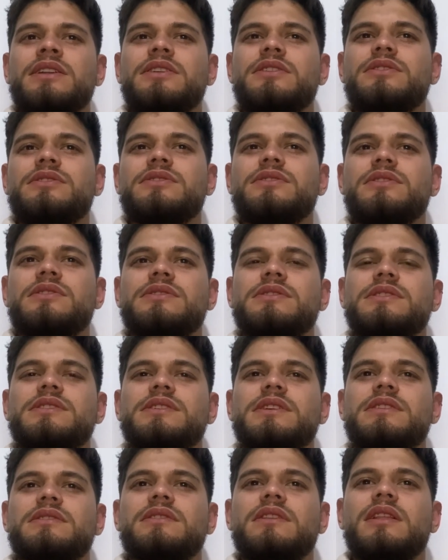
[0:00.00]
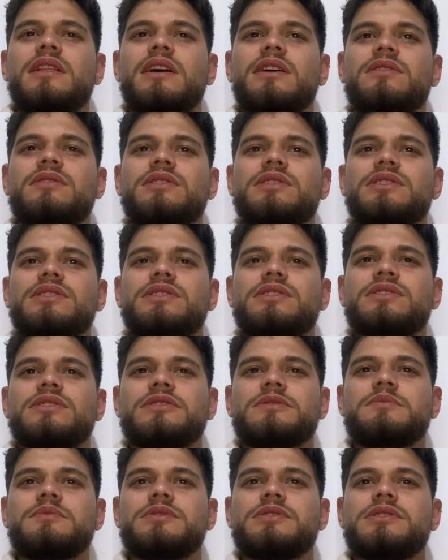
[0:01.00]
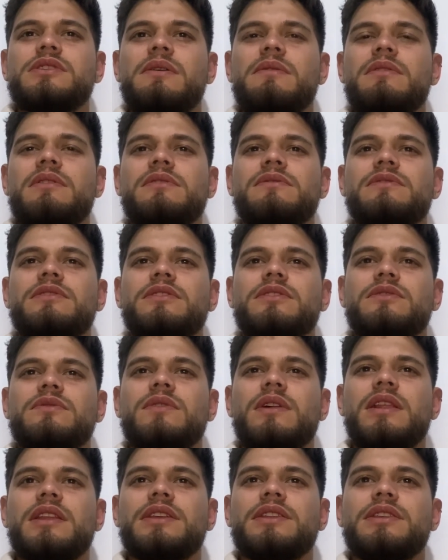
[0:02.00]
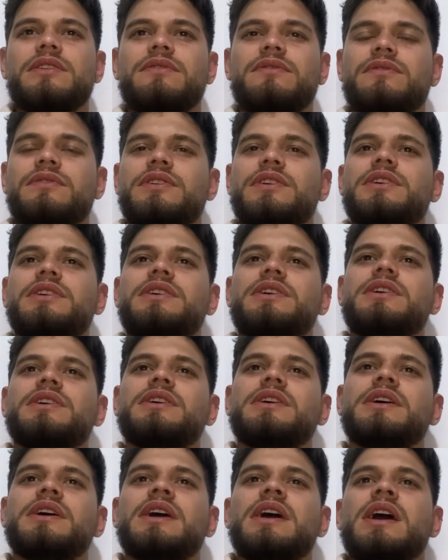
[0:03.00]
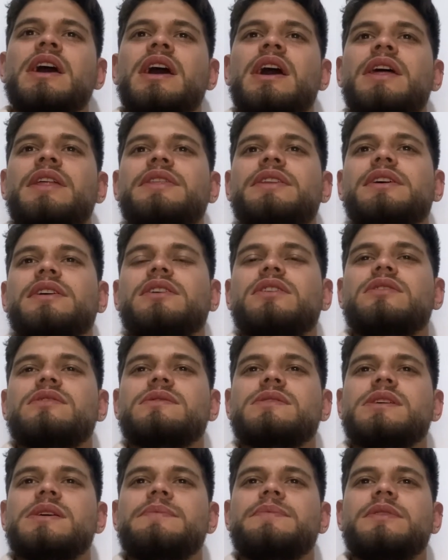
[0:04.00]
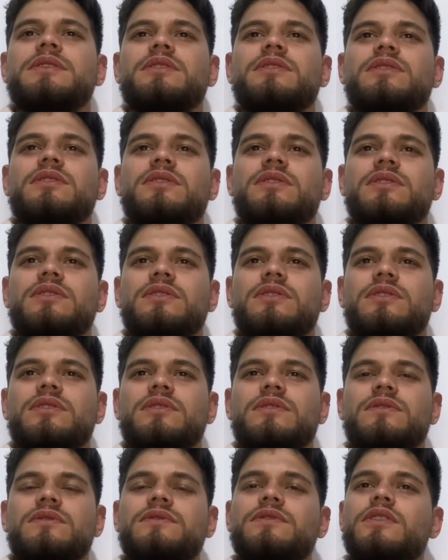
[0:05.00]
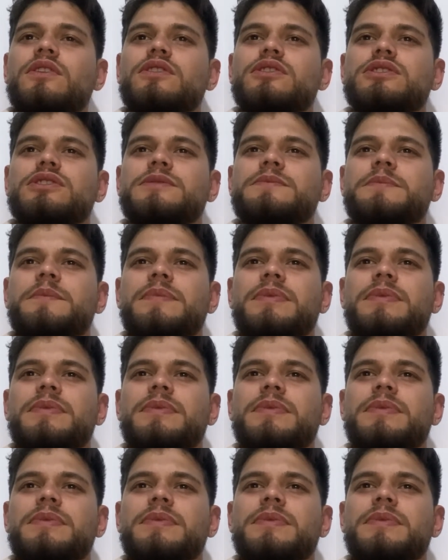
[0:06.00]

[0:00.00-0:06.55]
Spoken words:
Newton's second law is responsible for qualifying the concept of force.